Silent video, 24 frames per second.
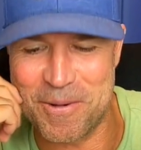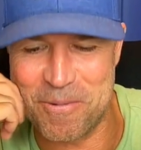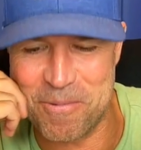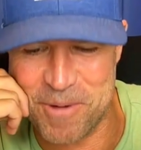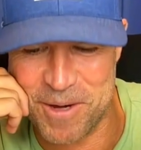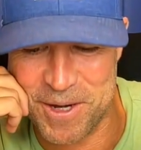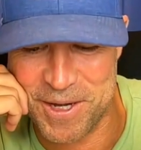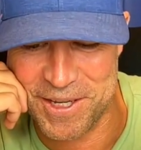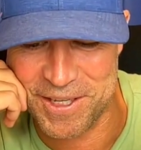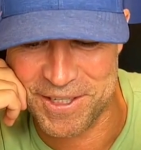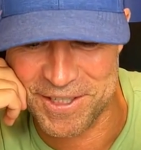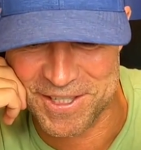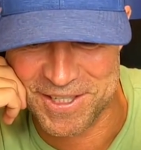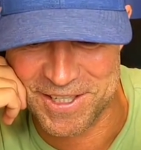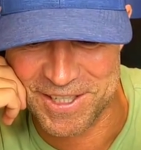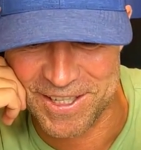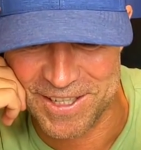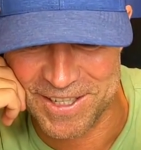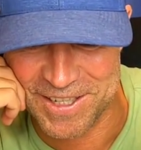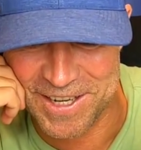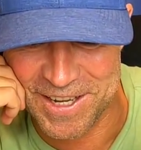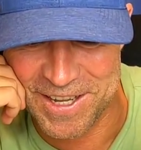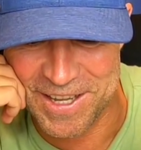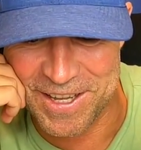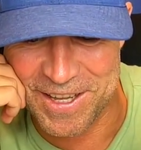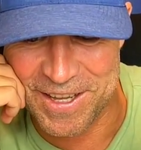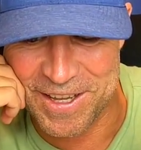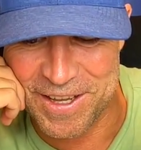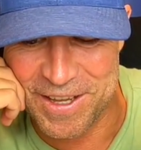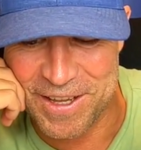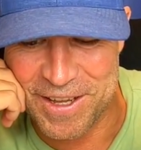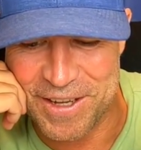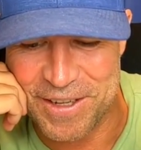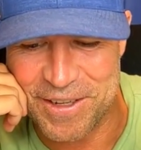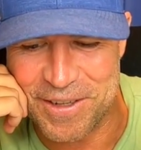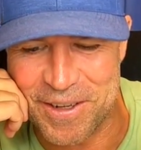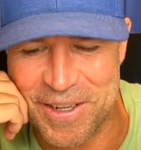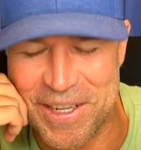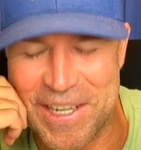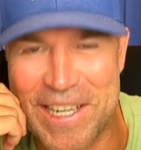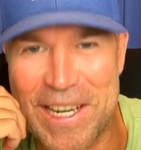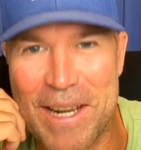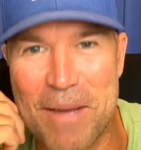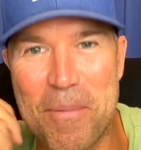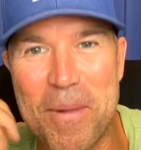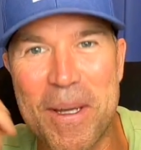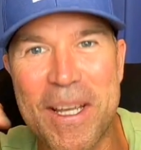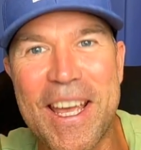what is it?
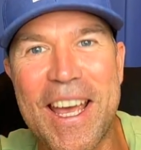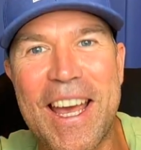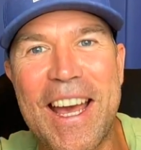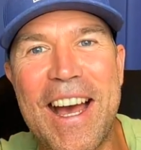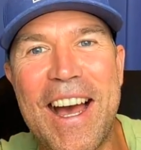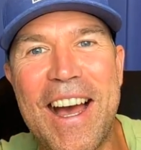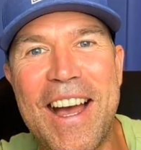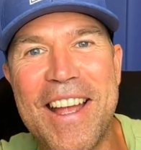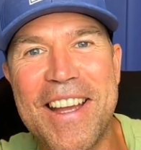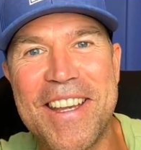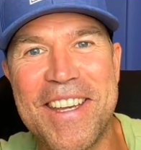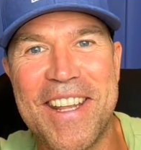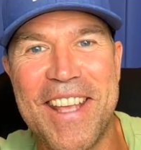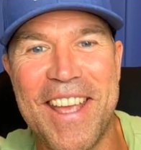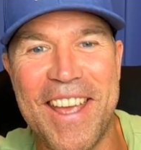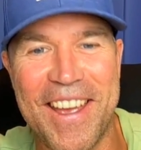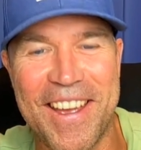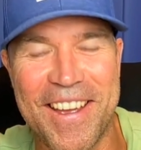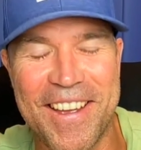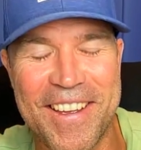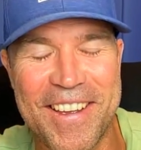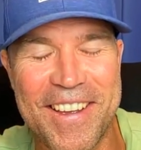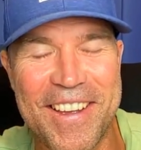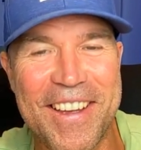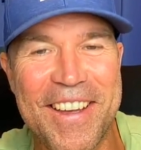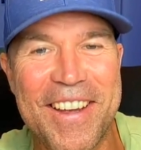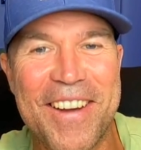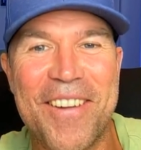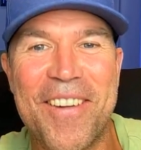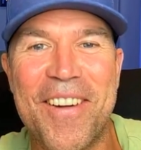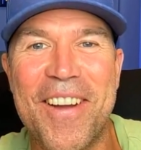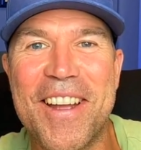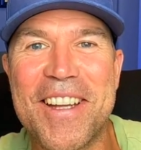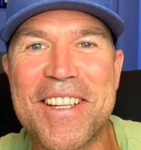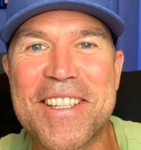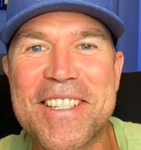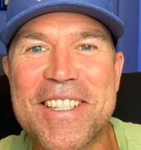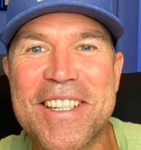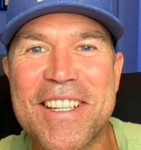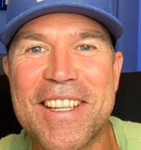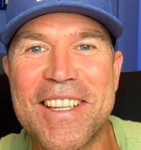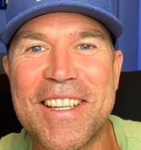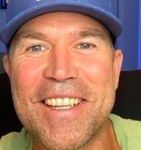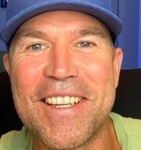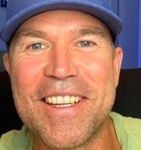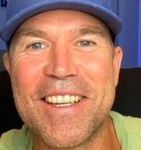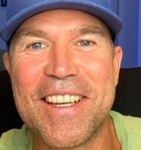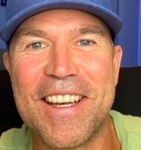Ntlabakanye, right?
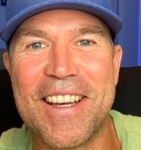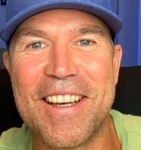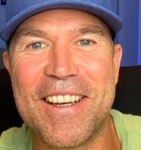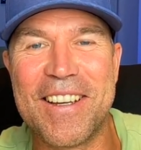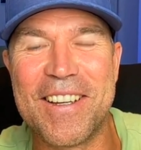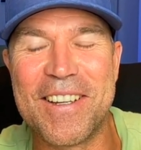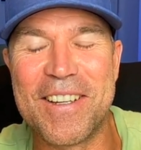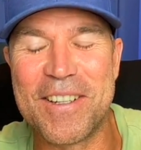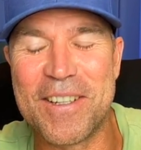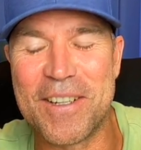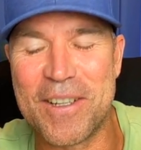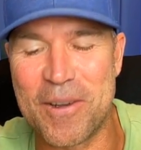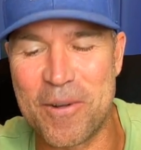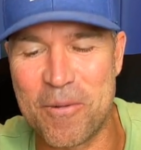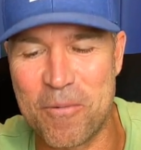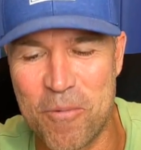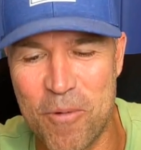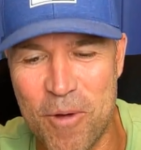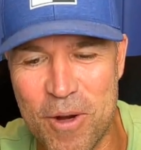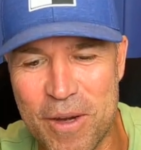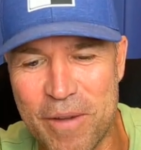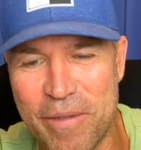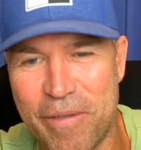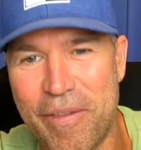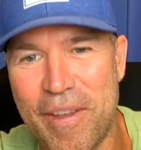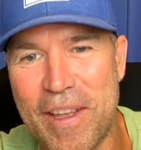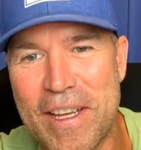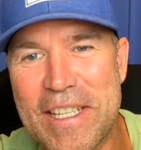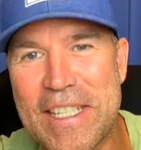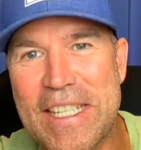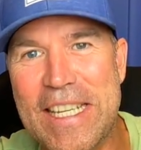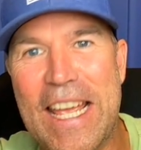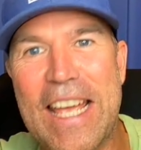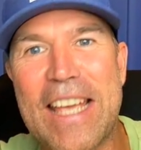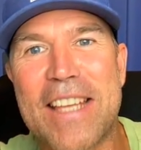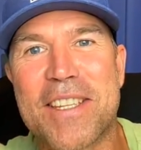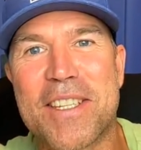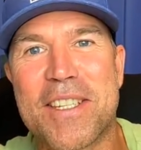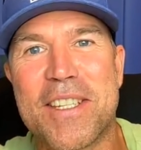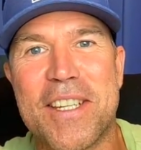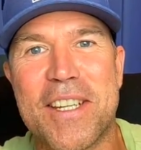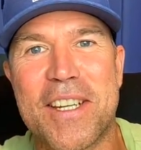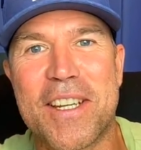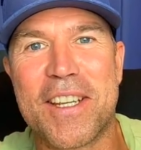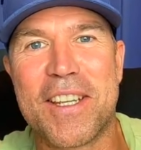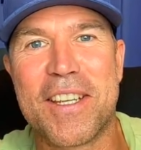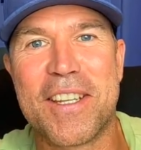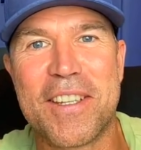Uh, what a
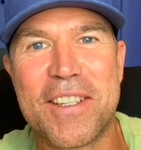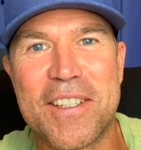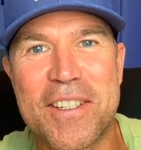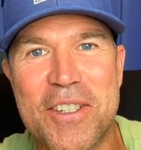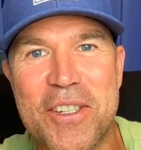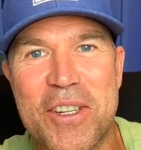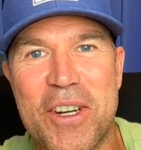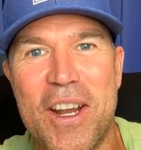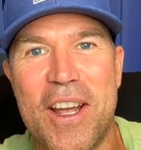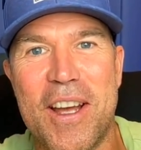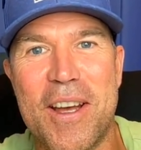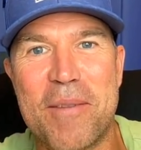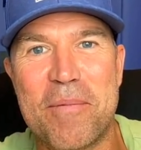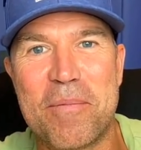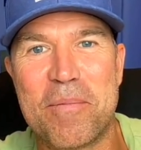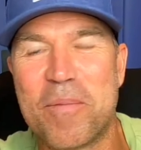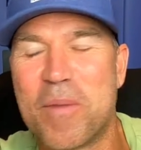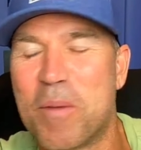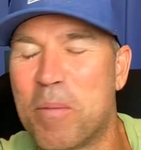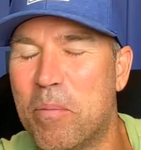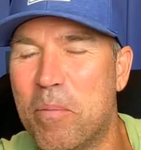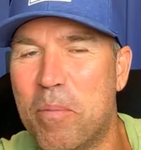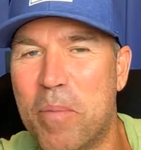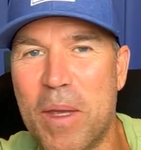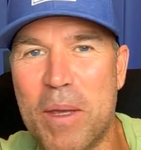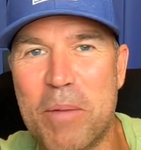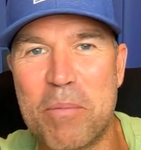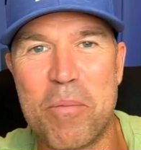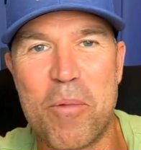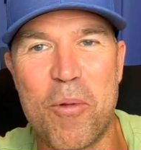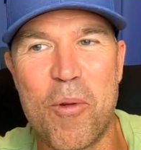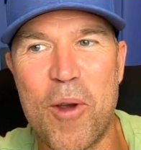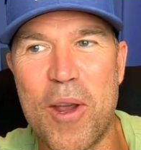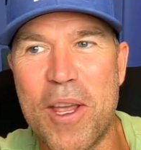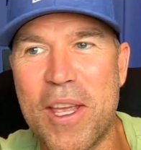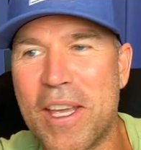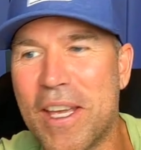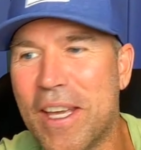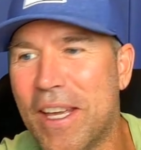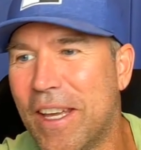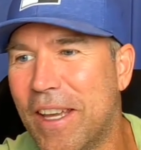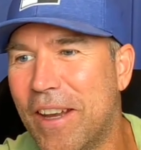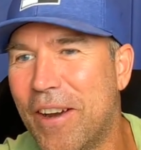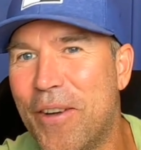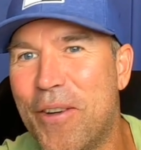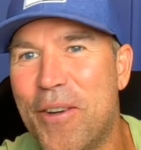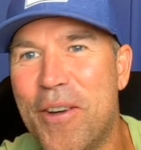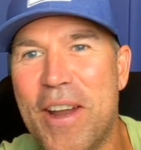fantastic tribe, The big boy
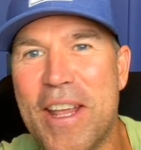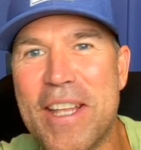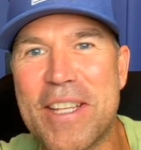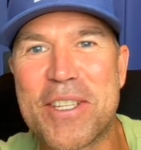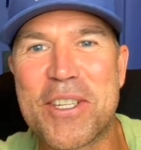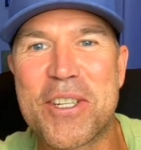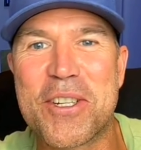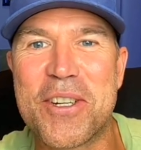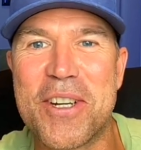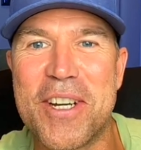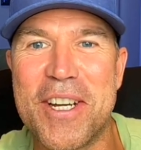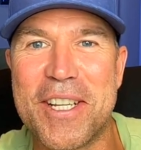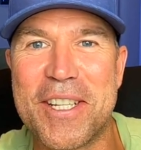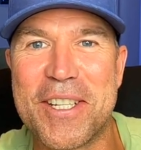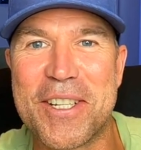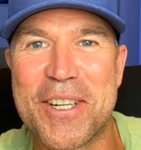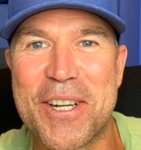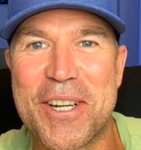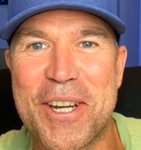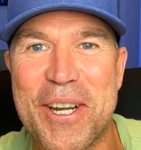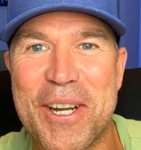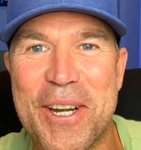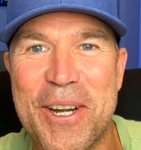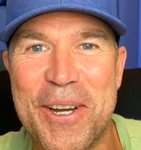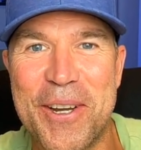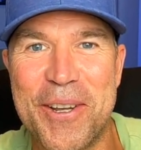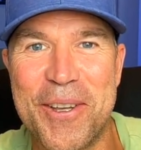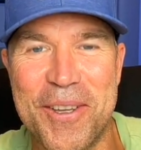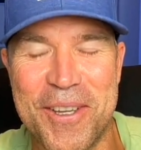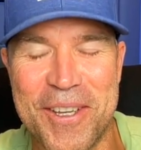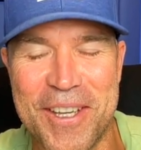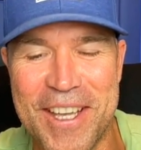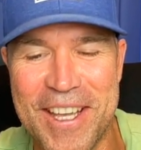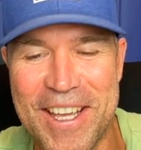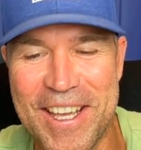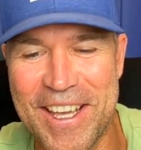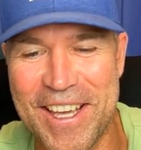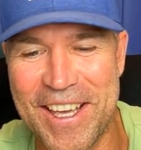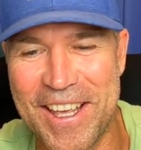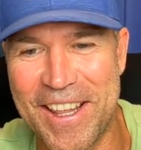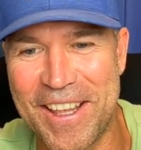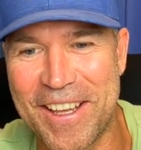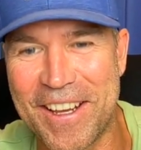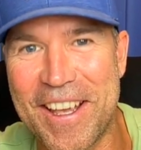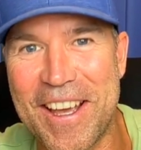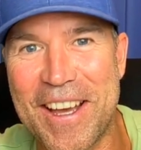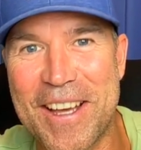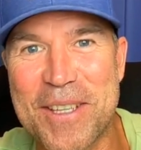ran straight through.
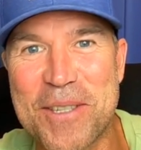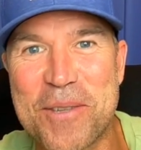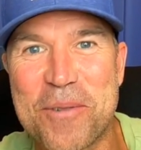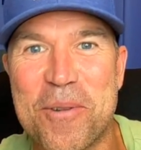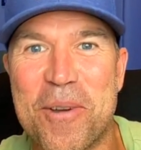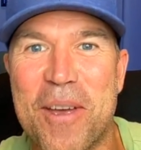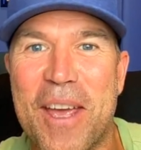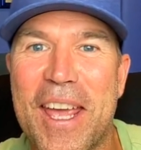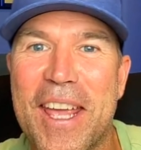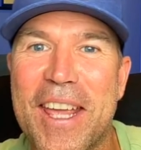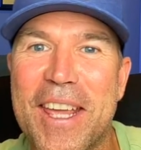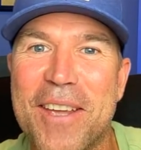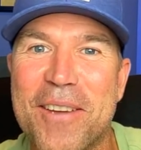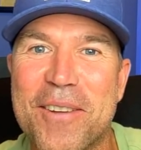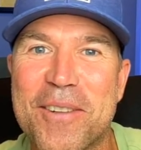the guys were hanging